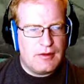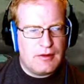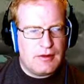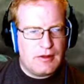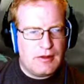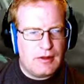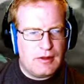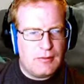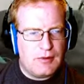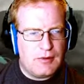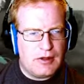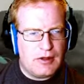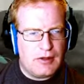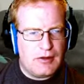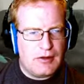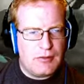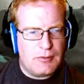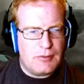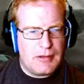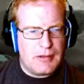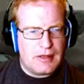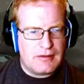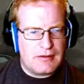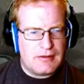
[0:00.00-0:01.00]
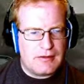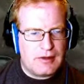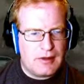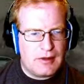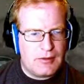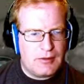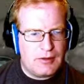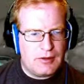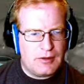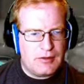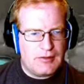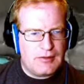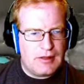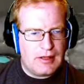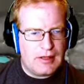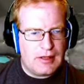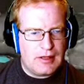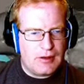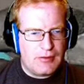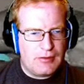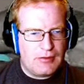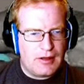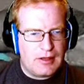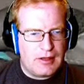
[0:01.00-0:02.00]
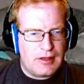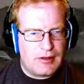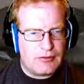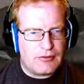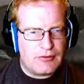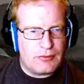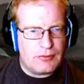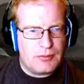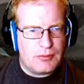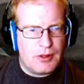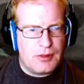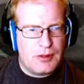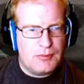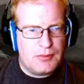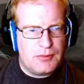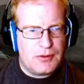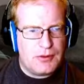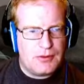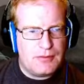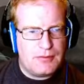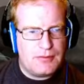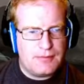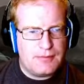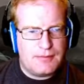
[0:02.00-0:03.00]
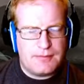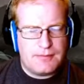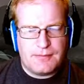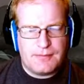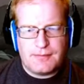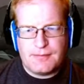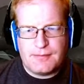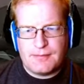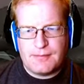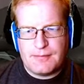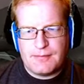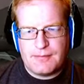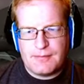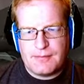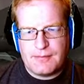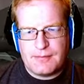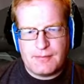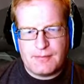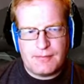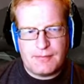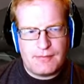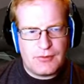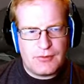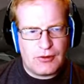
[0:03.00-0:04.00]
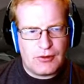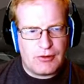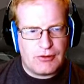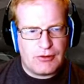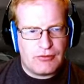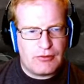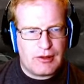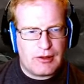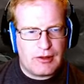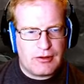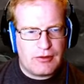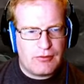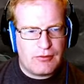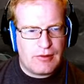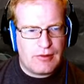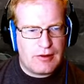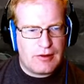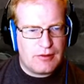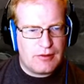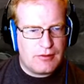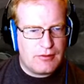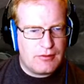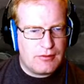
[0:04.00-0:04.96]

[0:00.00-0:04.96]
Then we can go back down and take out that extra pump. Or extractor, rather.